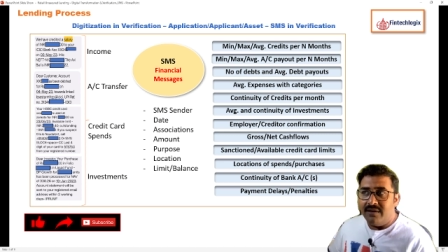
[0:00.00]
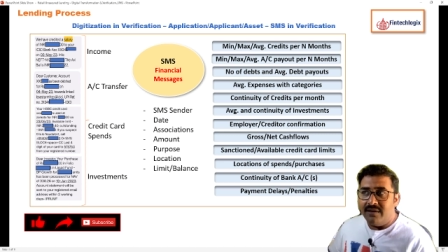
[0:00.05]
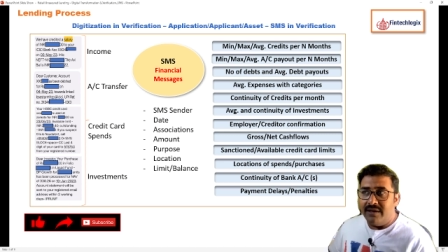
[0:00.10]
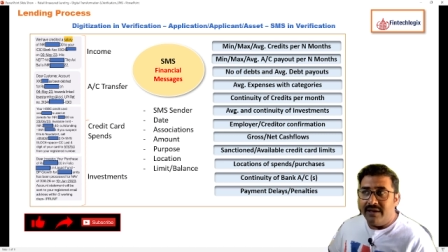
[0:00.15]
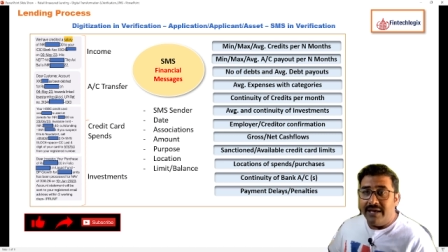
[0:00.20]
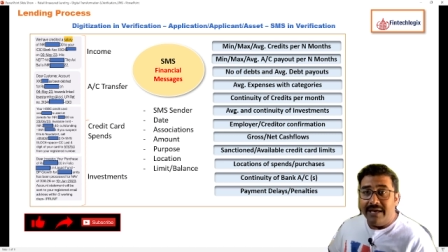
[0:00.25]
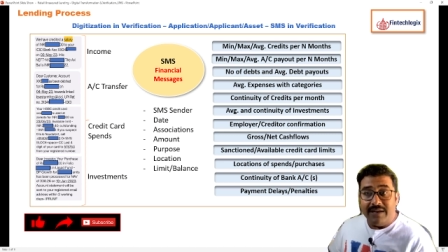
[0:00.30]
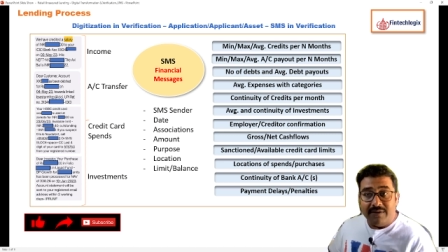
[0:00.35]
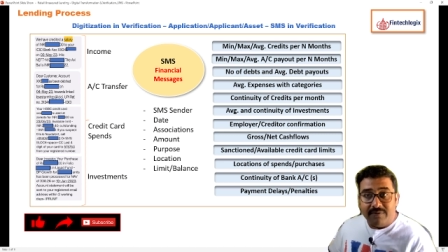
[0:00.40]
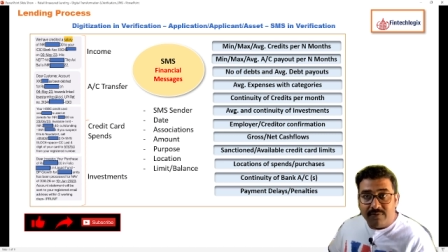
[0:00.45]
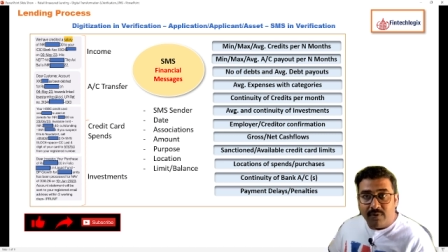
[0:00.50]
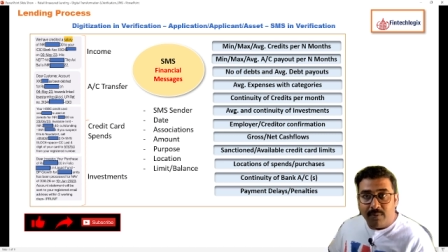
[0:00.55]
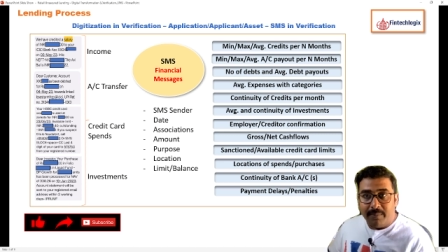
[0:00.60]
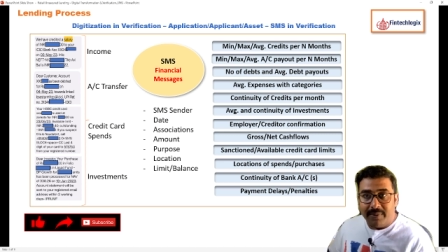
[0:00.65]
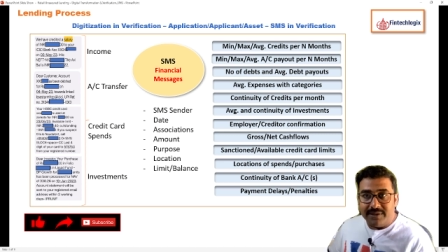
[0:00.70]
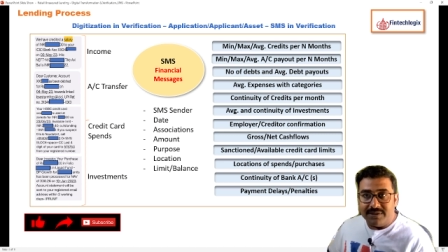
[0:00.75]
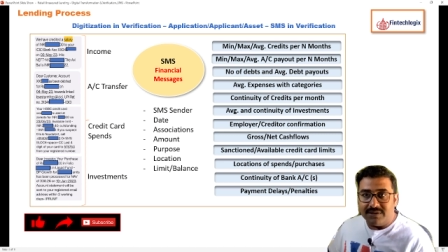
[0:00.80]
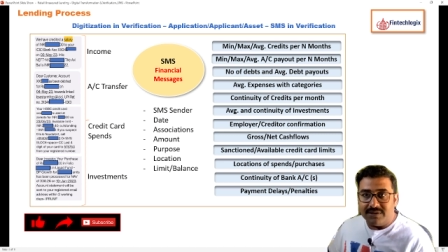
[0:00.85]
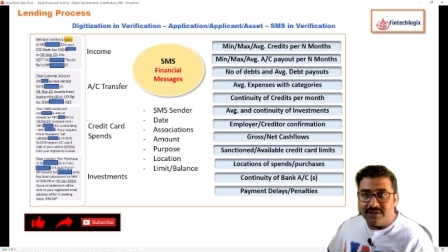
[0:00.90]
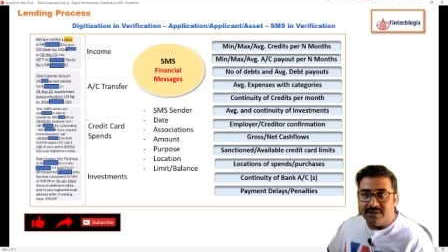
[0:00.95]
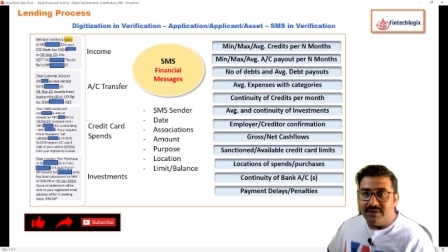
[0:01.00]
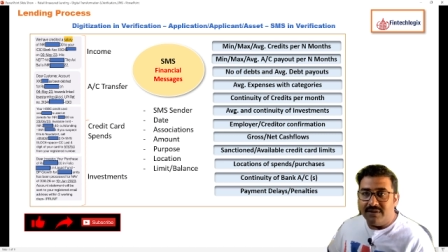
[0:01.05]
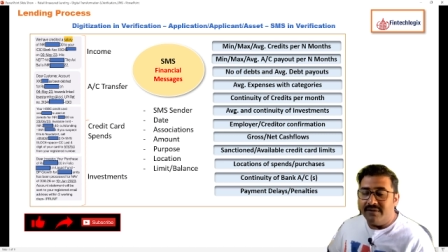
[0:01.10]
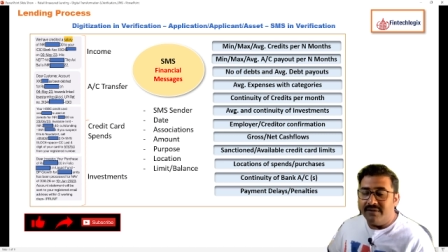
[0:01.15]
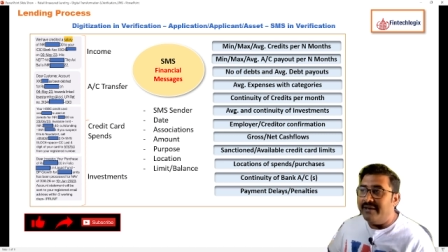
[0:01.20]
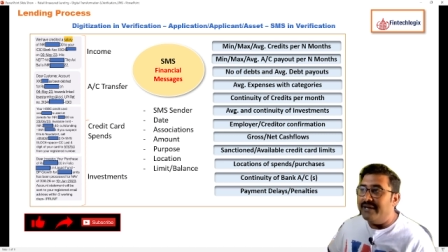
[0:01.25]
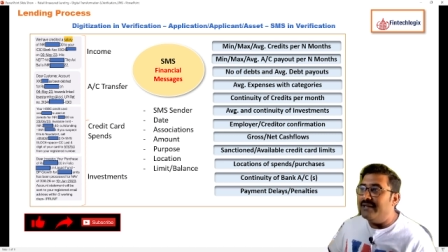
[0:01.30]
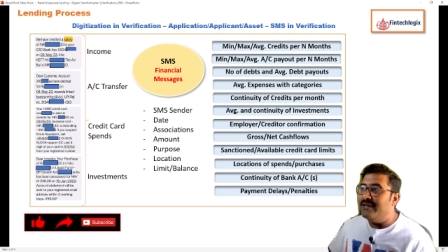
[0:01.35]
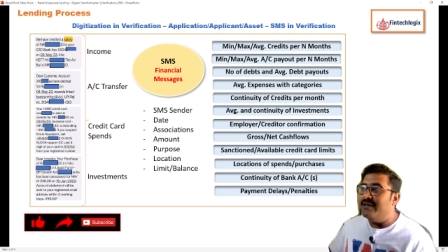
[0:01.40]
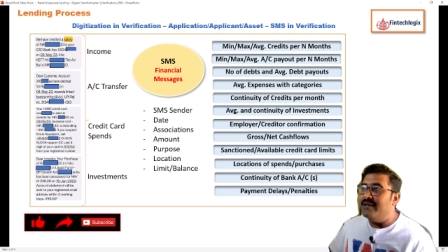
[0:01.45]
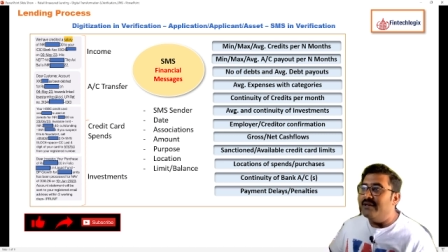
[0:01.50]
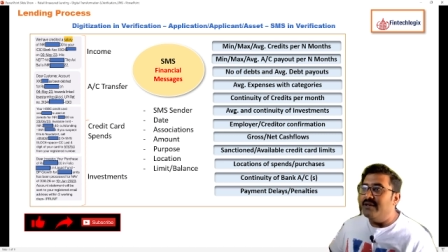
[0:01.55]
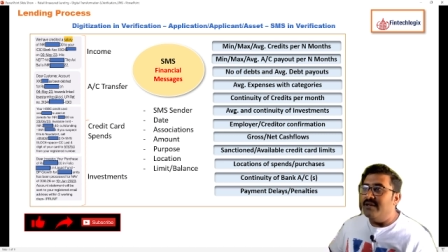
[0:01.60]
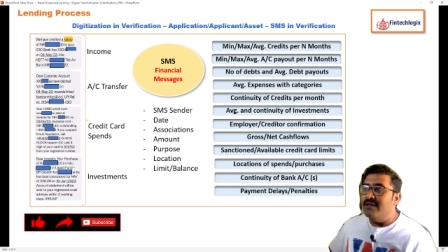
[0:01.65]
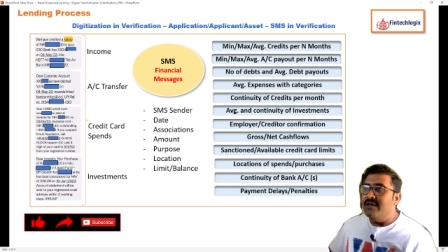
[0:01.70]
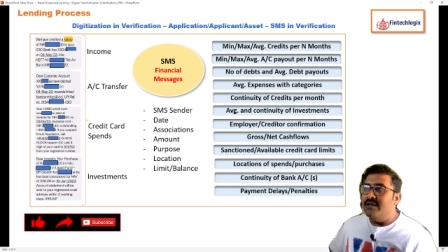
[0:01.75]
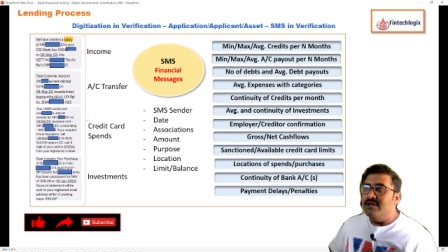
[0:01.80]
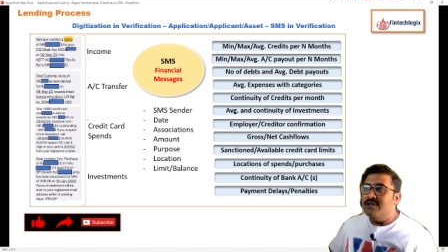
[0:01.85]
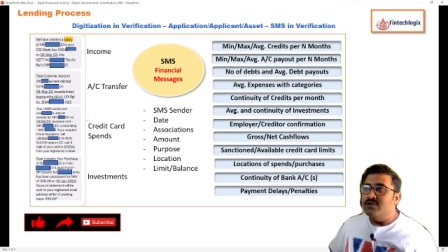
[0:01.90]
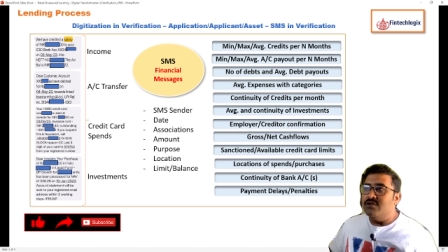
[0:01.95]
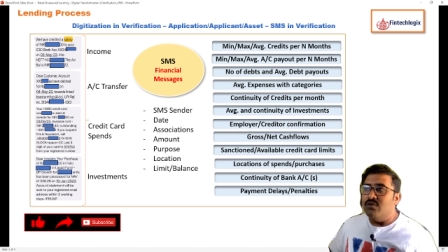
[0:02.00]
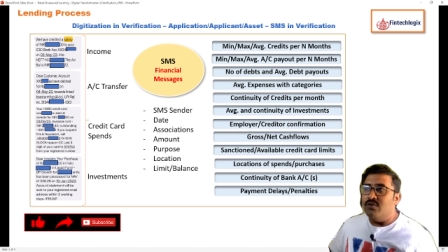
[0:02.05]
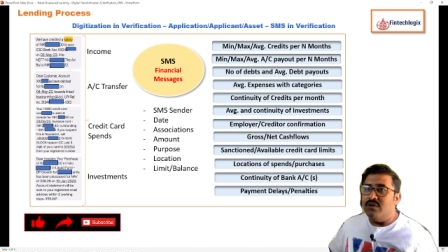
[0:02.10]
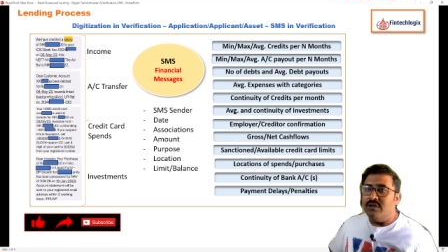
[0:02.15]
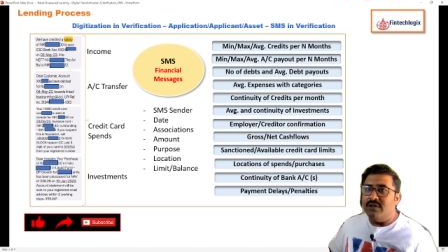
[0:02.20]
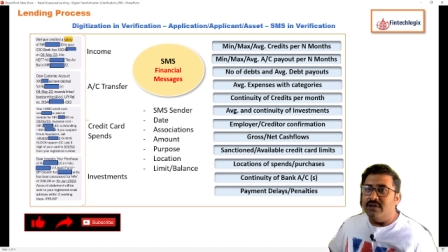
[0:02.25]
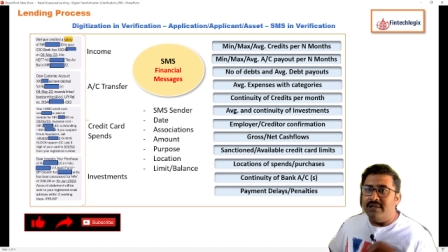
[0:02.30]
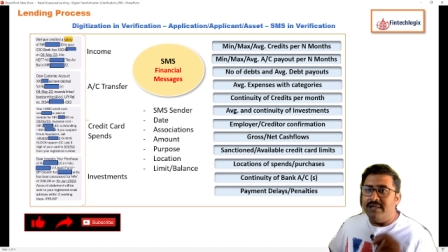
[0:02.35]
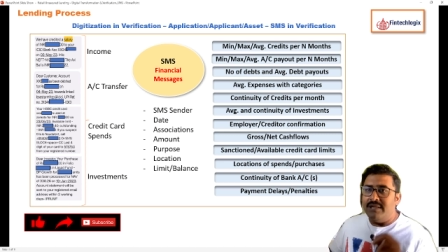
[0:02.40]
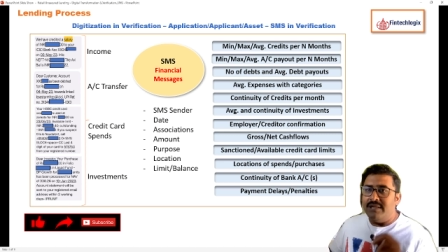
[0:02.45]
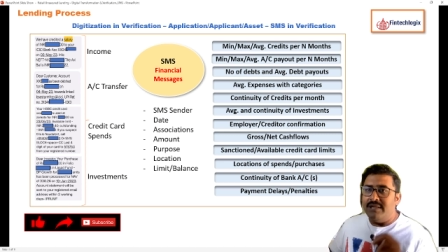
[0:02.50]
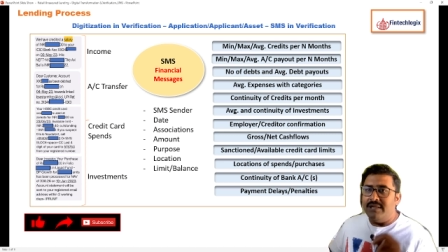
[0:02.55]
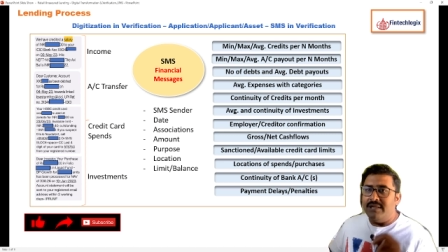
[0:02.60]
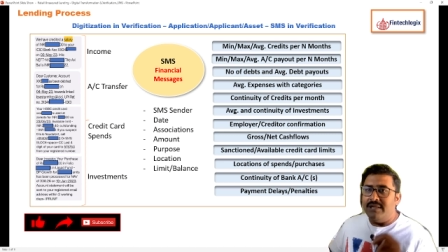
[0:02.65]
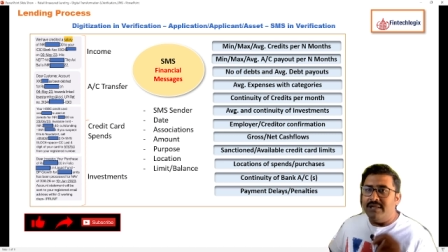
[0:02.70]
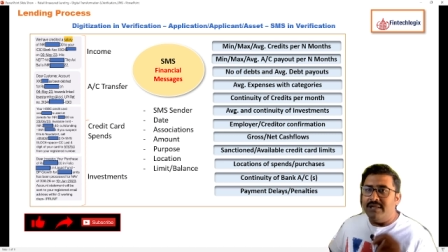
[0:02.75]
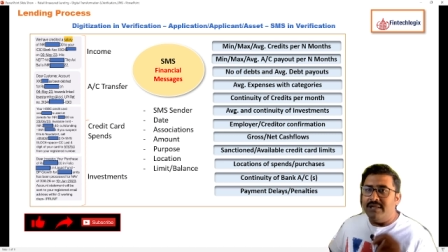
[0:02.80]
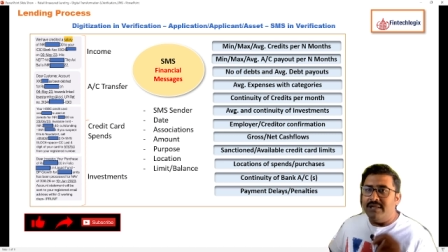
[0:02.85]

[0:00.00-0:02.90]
information, right? So that